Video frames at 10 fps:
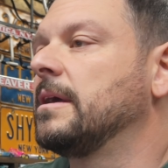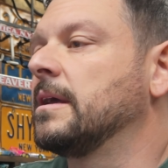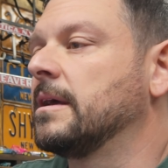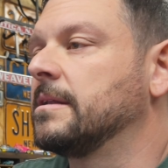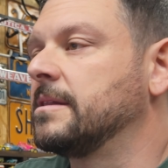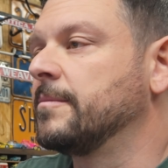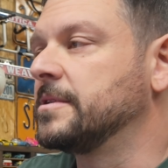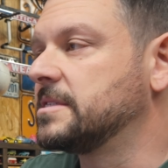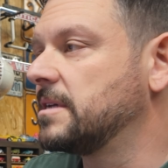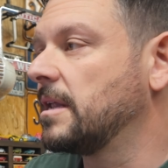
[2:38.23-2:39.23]
And they've
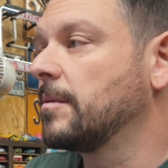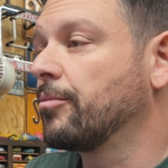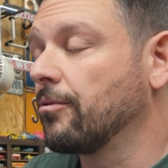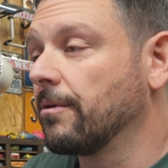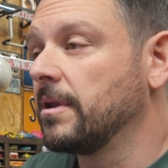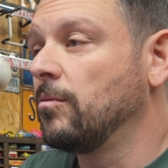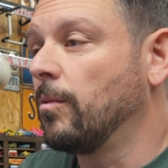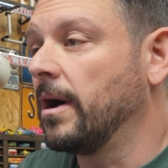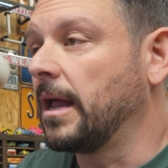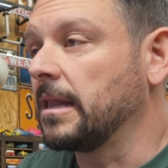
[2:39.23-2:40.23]
been selling pretty
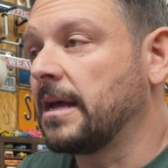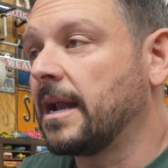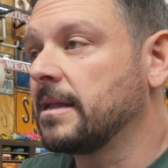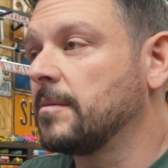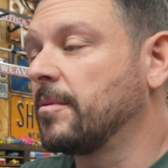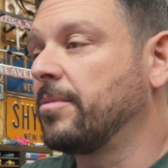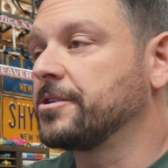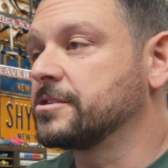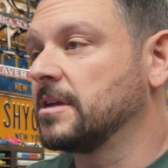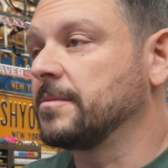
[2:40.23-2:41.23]
well. I lotted up a
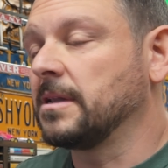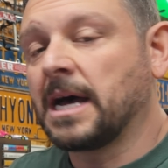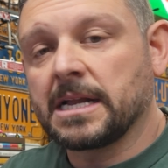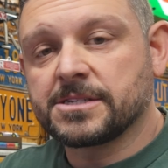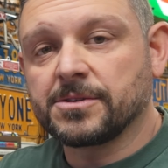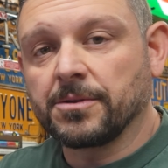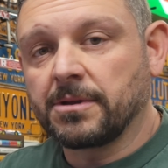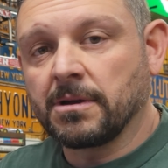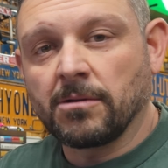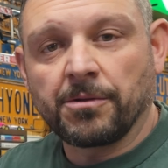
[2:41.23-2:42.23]
bunch of them. The lot
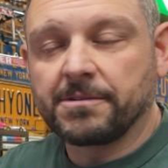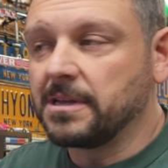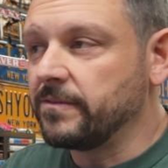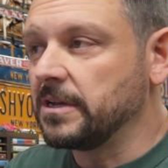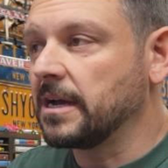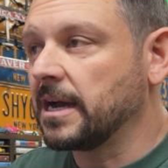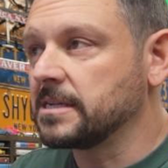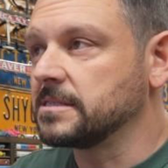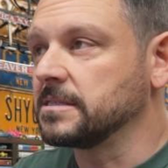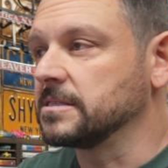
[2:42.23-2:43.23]
sold good. Old TV
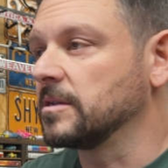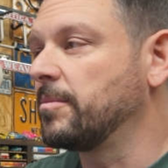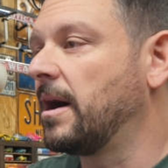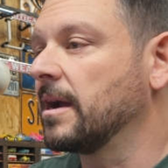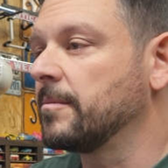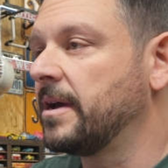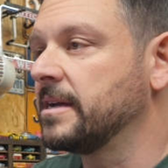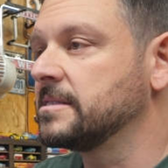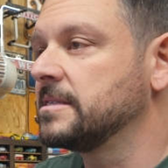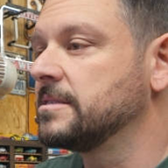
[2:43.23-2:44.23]
guides and these little pocket
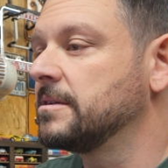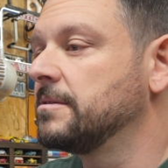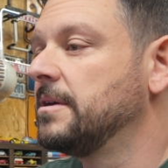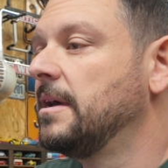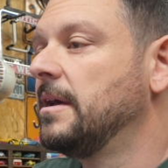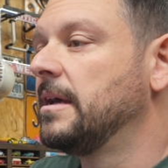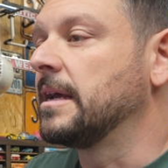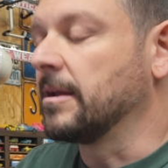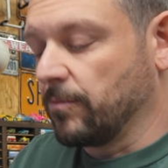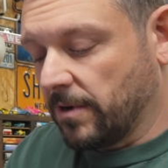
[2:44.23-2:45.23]
magazines, you know.
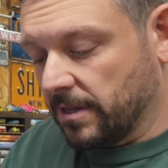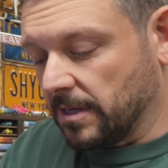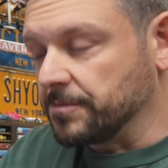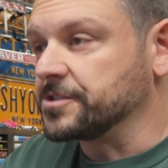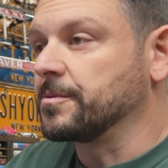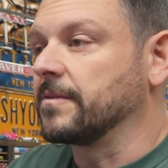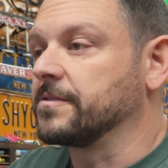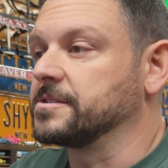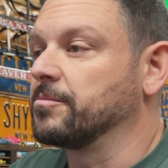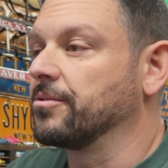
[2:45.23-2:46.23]
And one of them just went
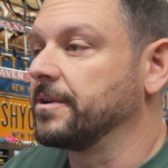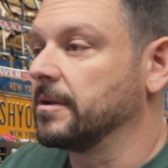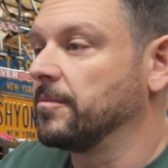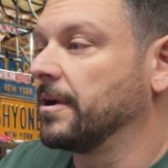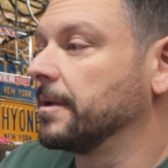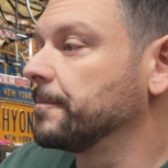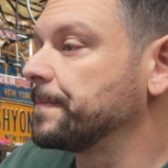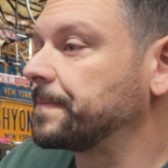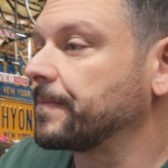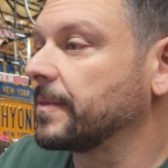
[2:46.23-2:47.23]
for some pretty good money.
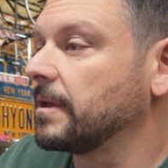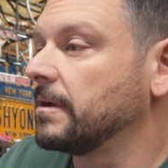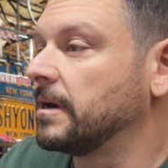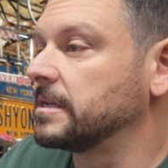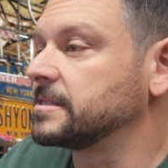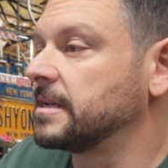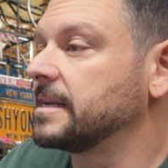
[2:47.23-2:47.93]
It's the